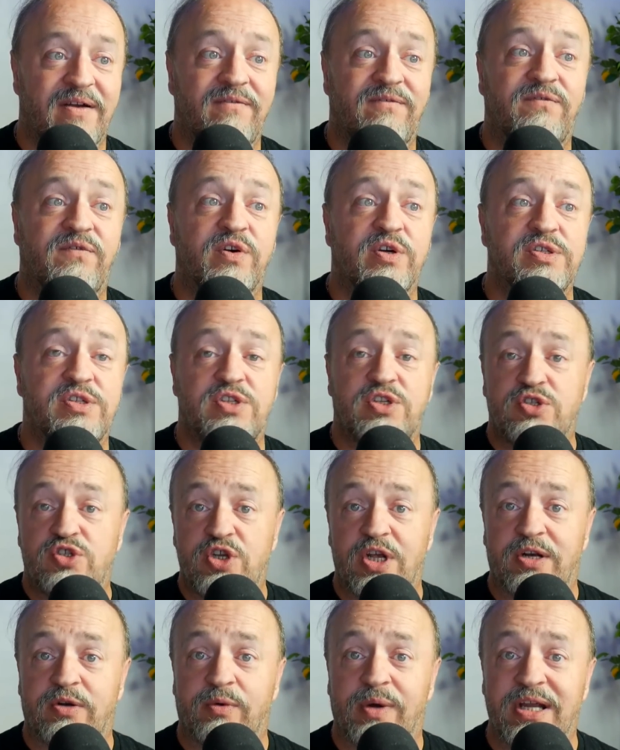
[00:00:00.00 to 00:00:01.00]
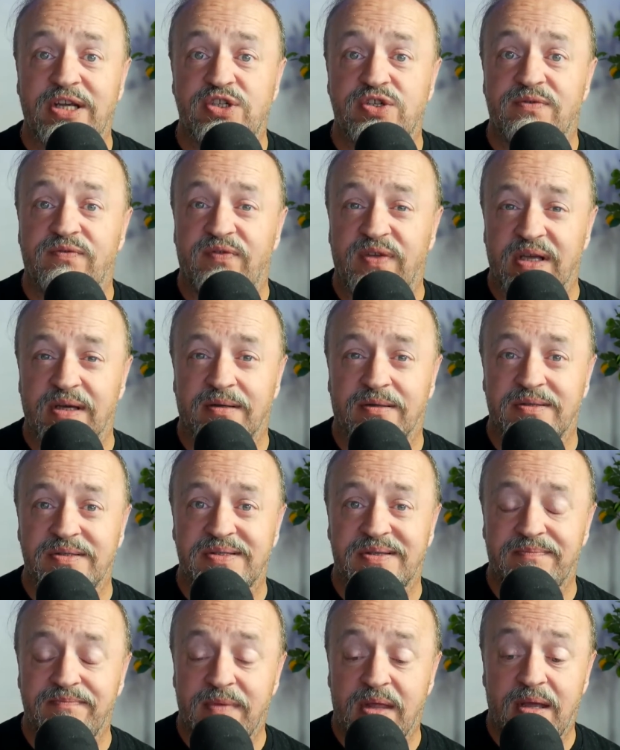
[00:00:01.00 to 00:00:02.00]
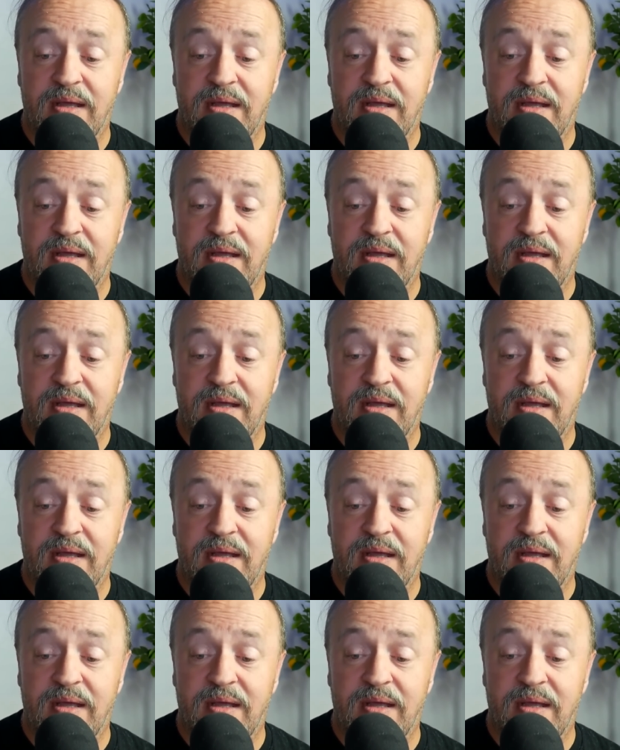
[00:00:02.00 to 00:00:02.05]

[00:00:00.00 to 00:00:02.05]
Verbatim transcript: first generation vehicles.